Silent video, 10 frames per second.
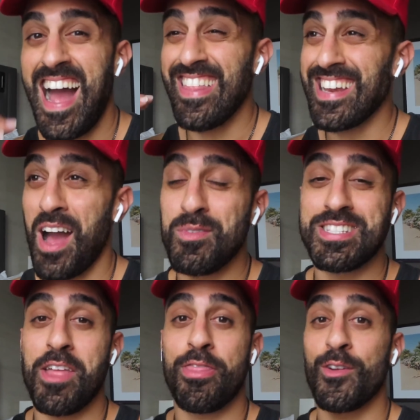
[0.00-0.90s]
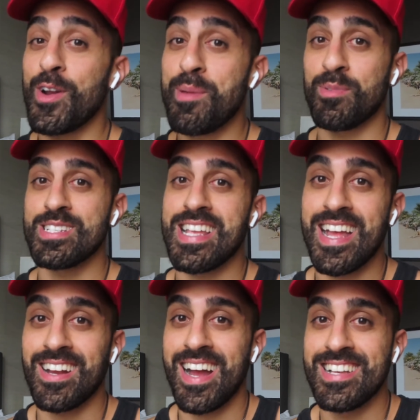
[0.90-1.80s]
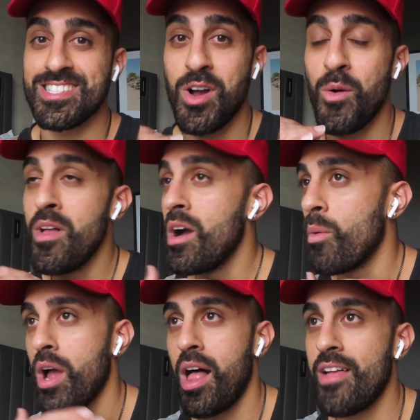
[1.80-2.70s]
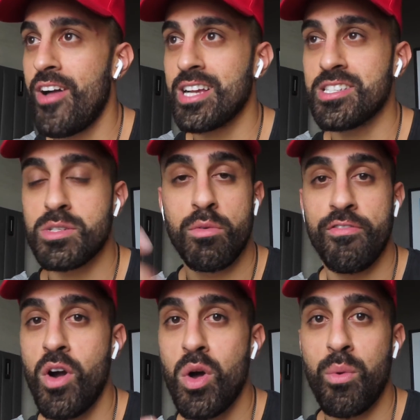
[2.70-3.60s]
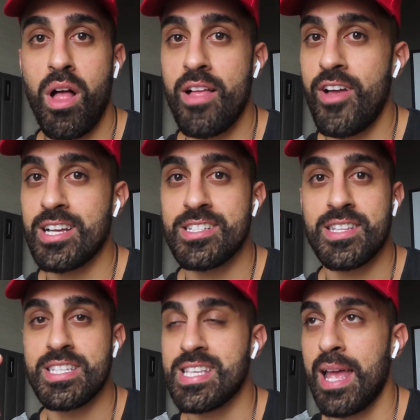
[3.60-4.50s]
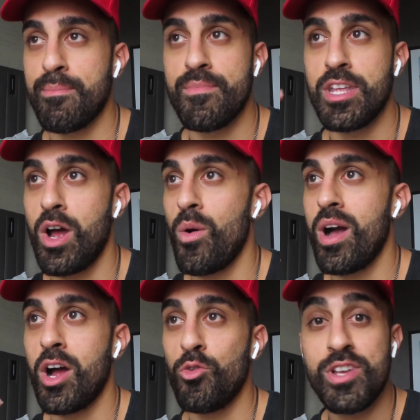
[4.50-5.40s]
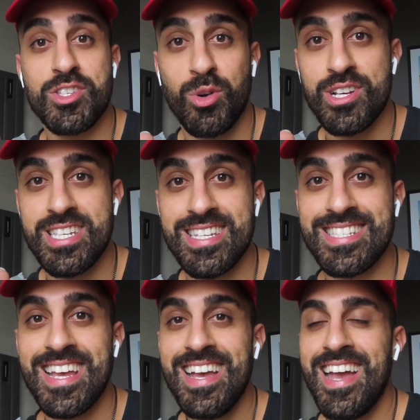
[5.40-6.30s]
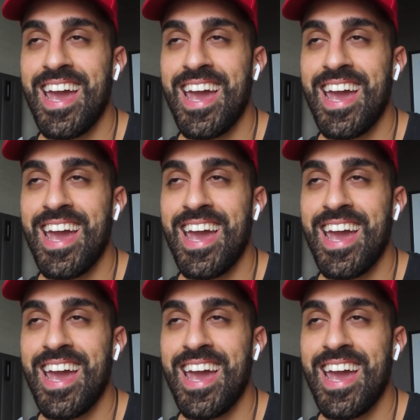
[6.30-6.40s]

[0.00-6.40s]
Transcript: I think now it's at 30%, guys. So we all have access to a phone. We all have access to the same, you know, resources.